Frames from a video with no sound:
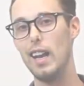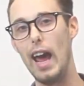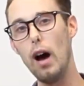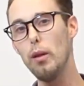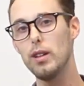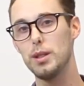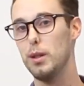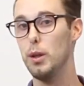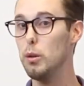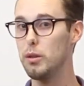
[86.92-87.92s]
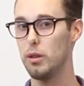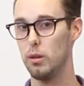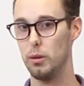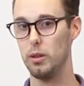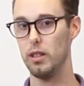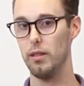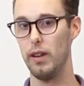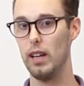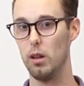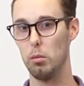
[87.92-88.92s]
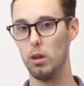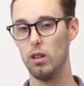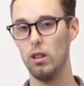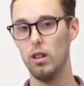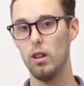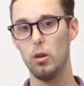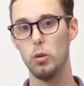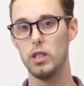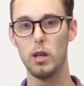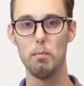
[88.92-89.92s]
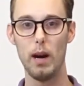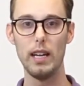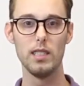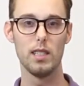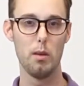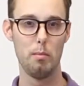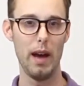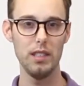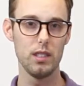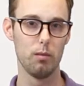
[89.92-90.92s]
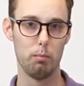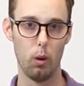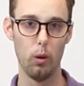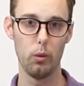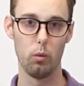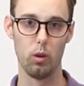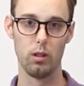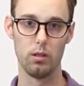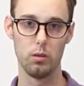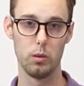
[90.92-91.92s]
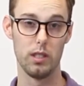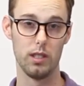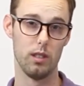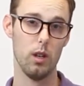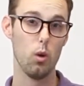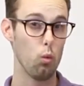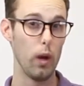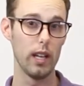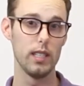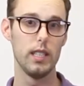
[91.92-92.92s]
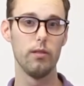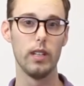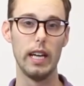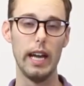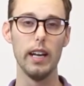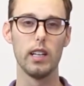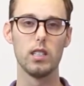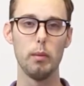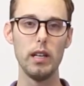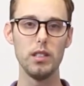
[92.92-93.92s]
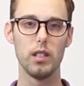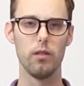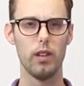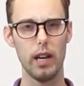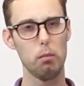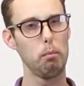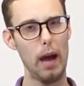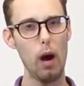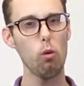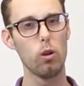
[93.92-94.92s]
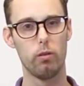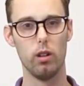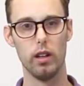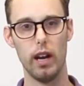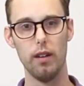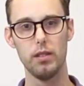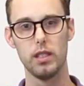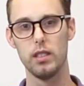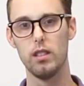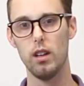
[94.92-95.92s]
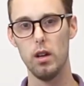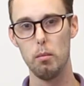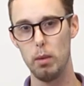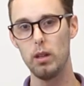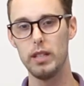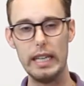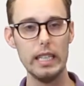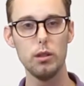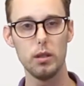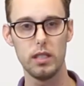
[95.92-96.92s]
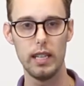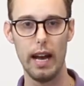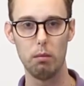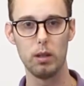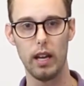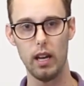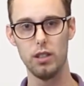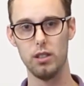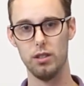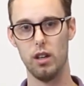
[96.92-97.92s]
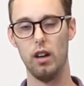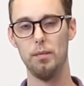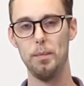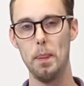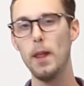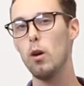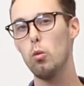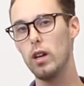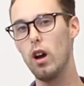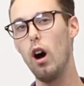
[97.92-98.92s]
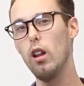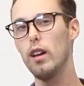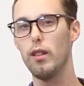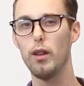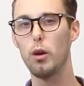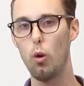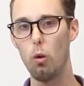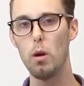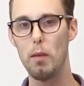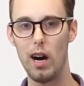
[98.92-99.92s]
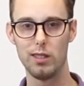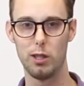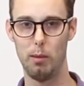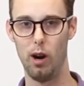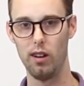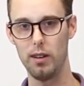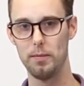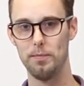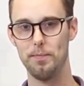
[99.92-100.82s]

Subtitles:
Now there's a new solution available, which combines the best of both worlds, which is relatively inexpensive yet powerful enough to build interesting applications on. We call it the CoroBot Spark.